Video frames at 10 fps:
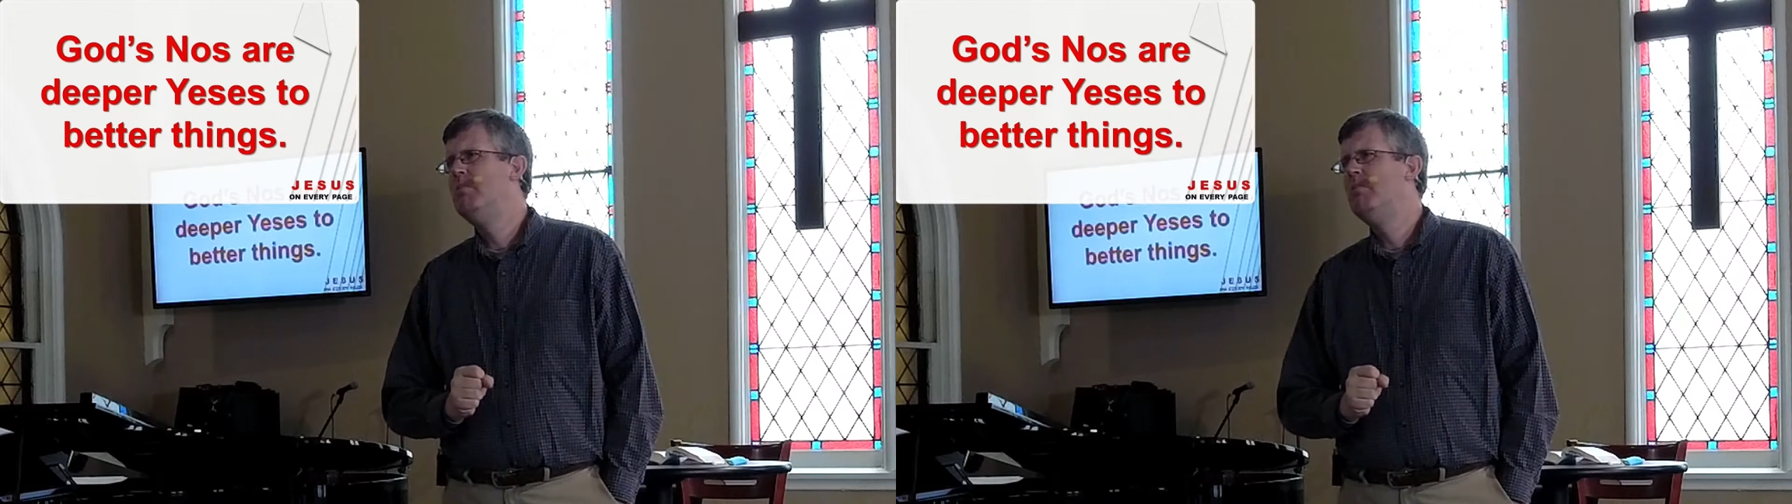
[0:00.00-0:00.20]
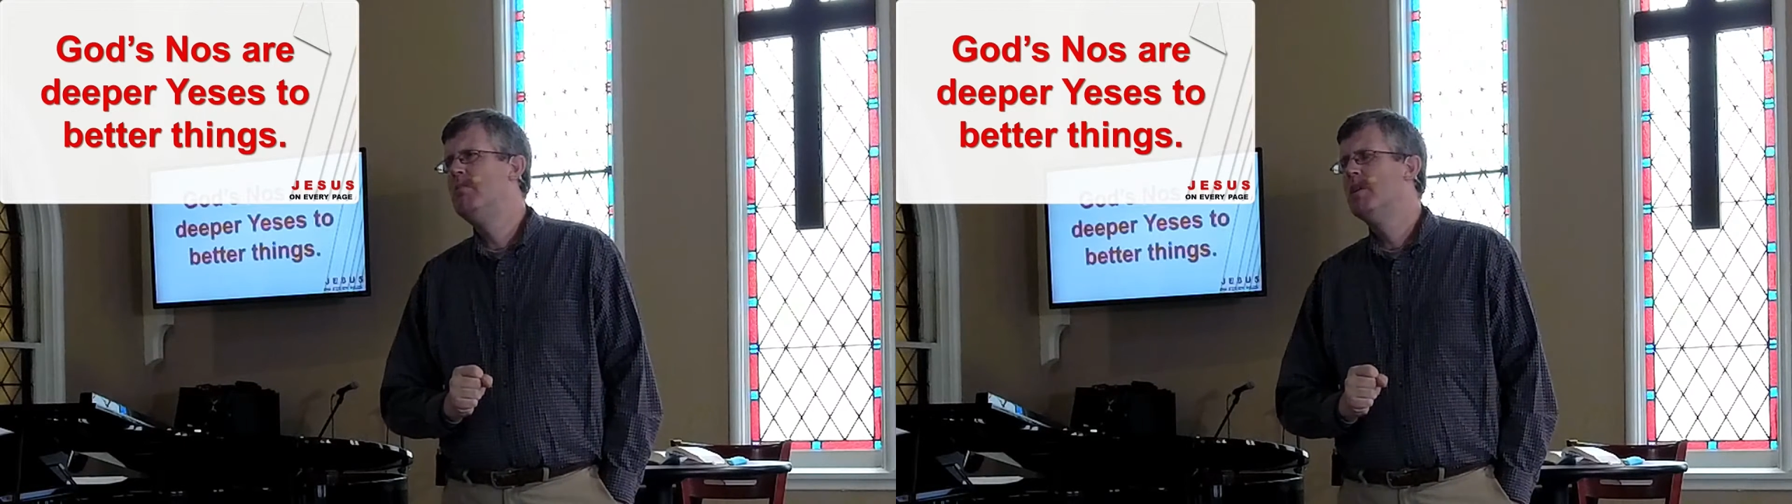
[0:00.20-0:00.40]

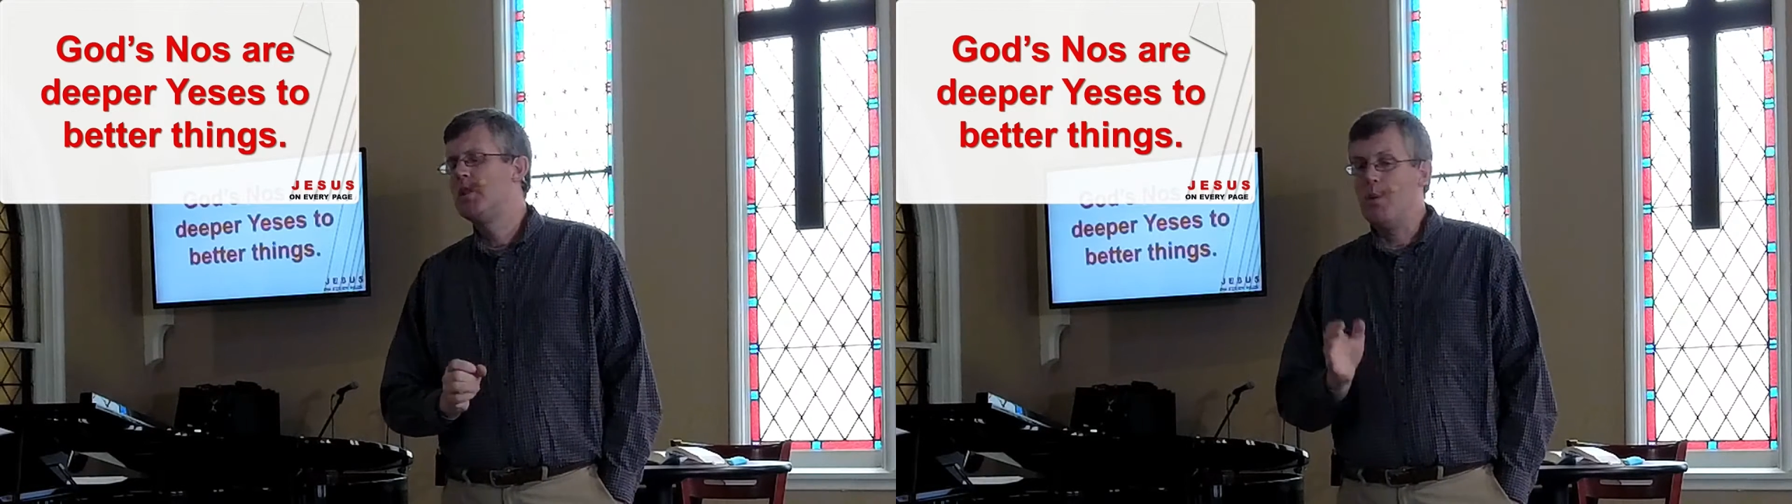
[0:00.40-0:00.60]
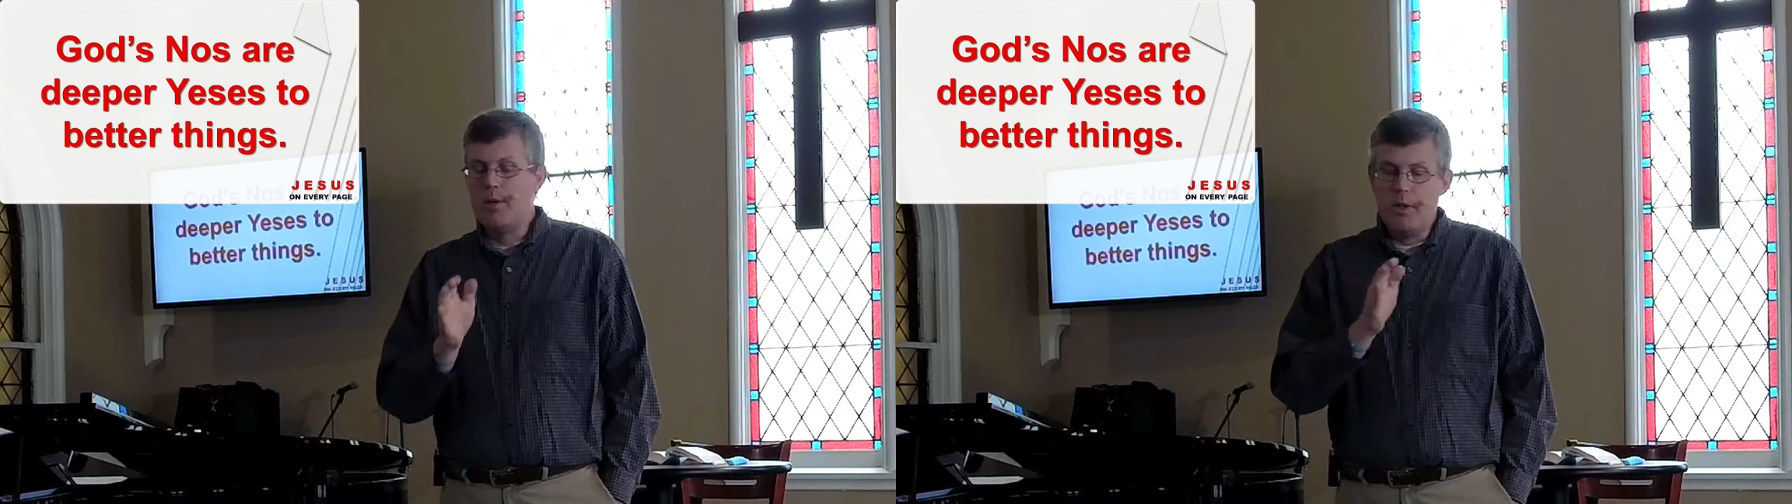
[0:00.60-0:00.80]

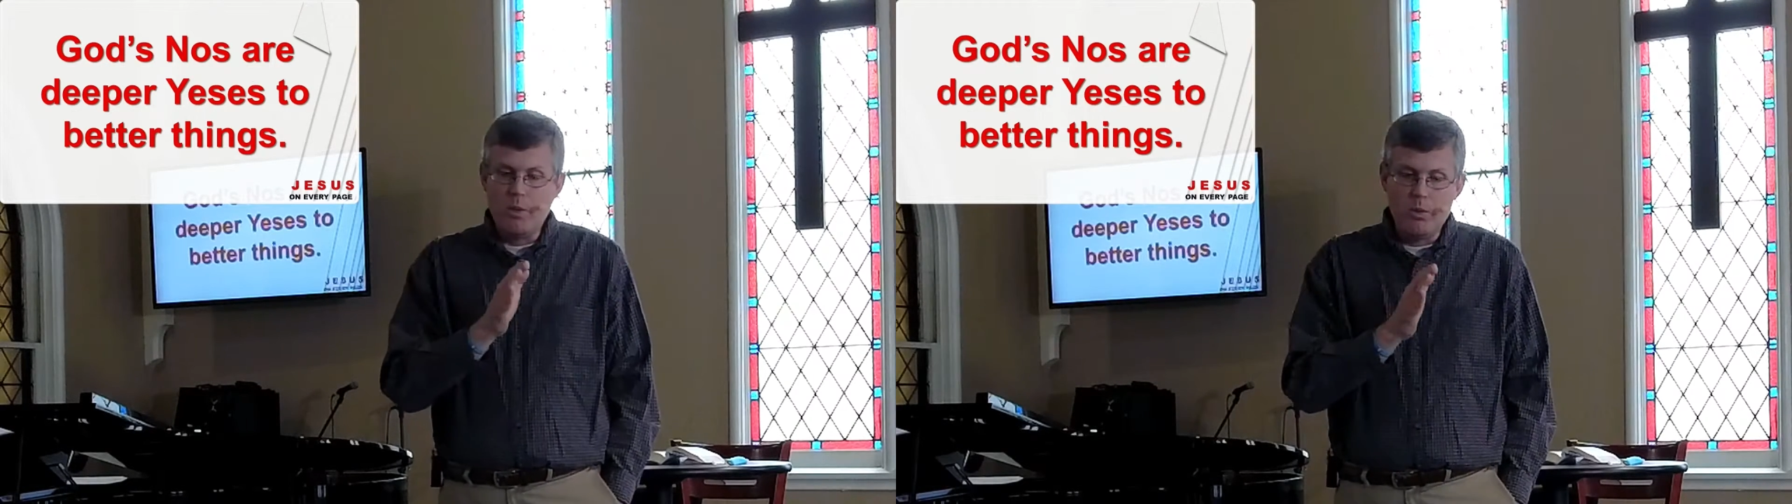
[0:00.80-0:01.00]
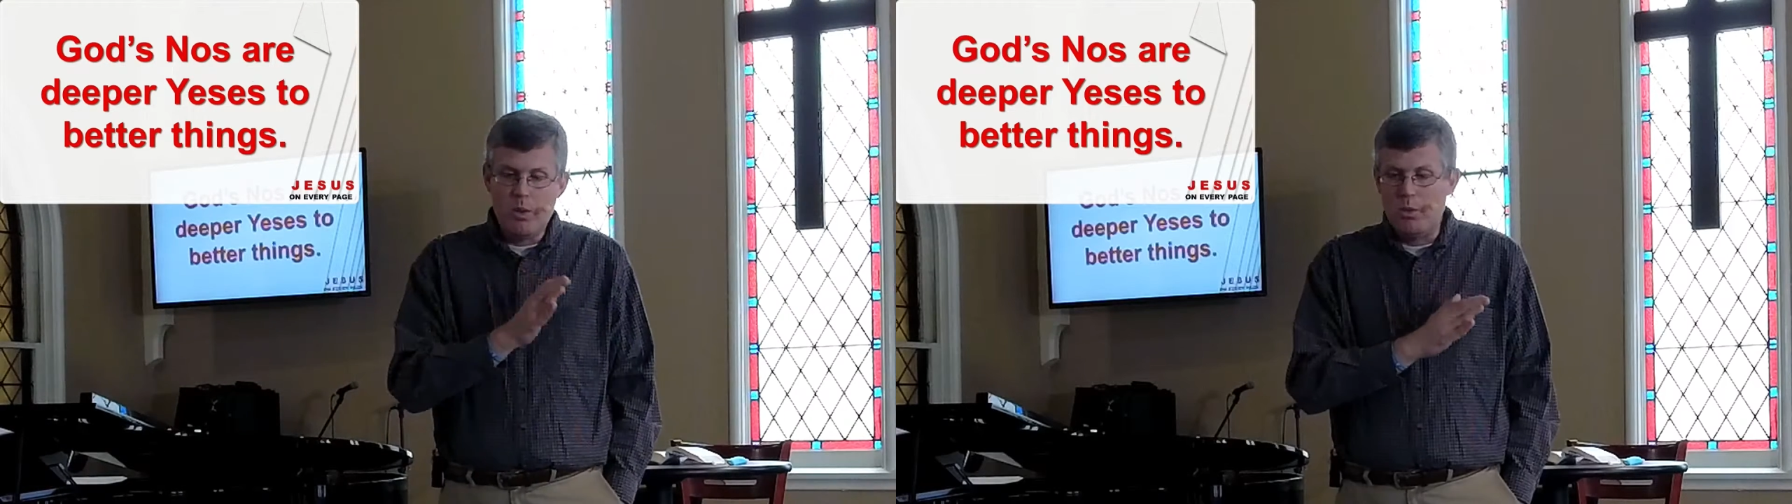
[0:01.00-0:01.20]
Someone
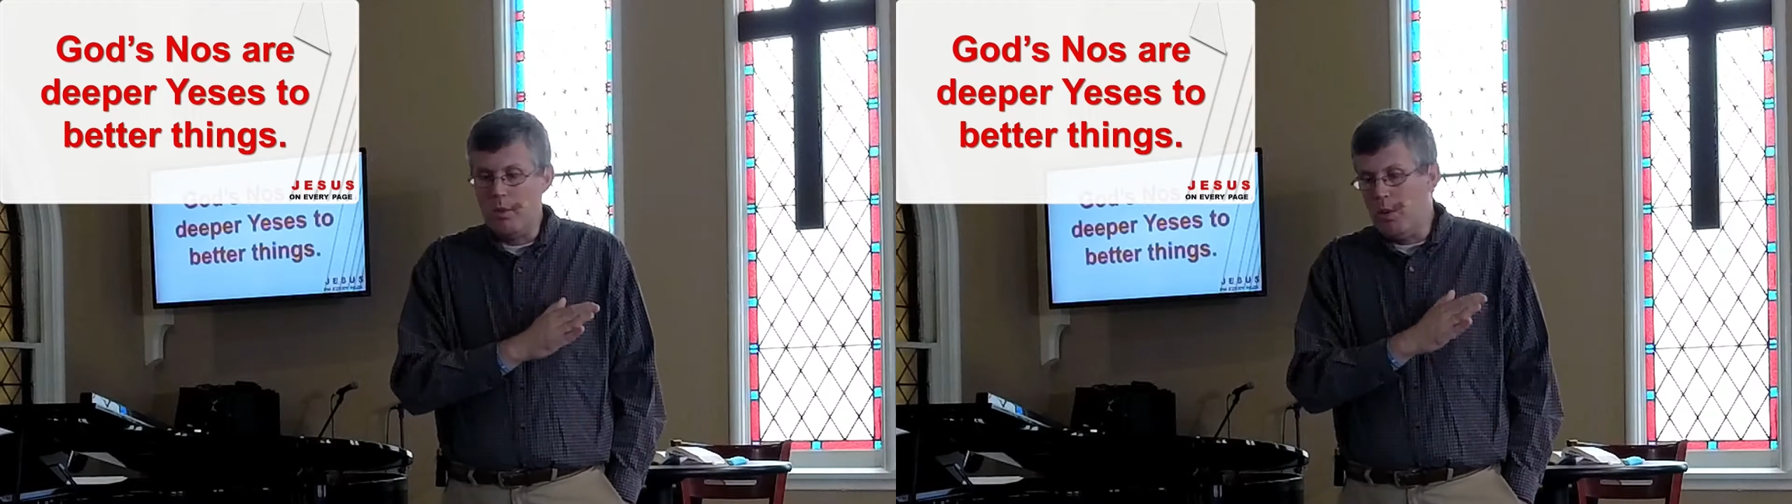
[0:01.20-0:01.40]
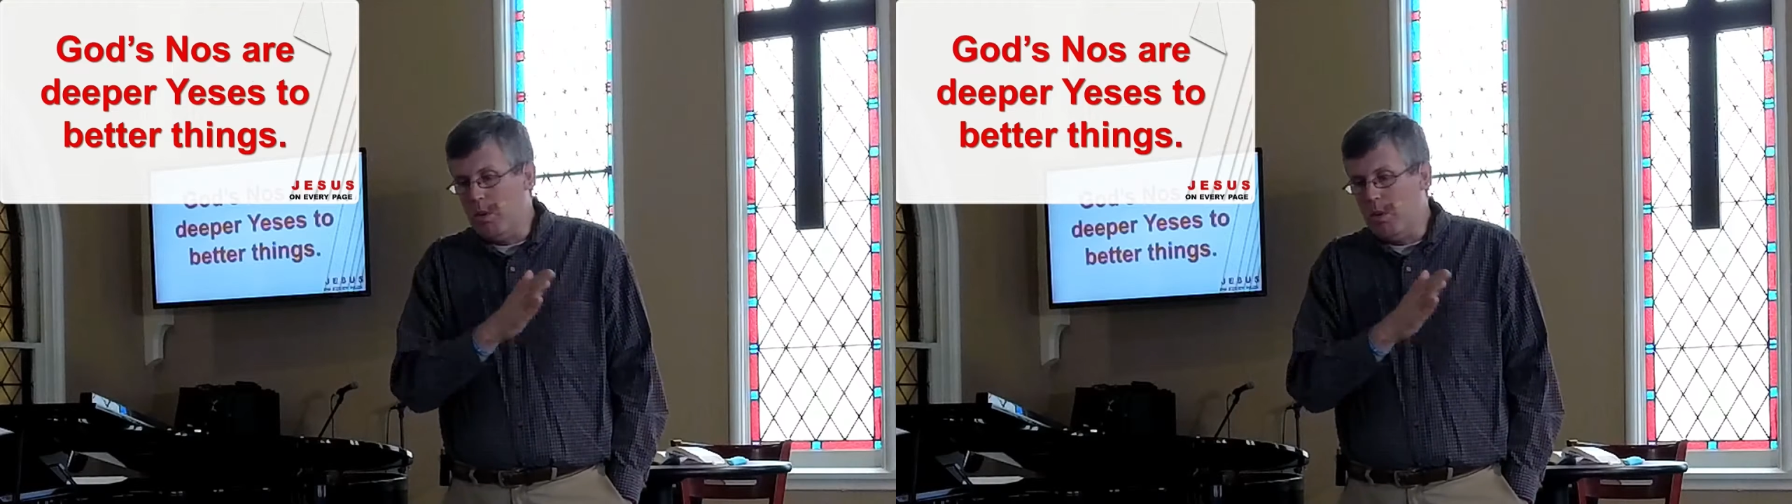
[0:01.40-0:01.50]
who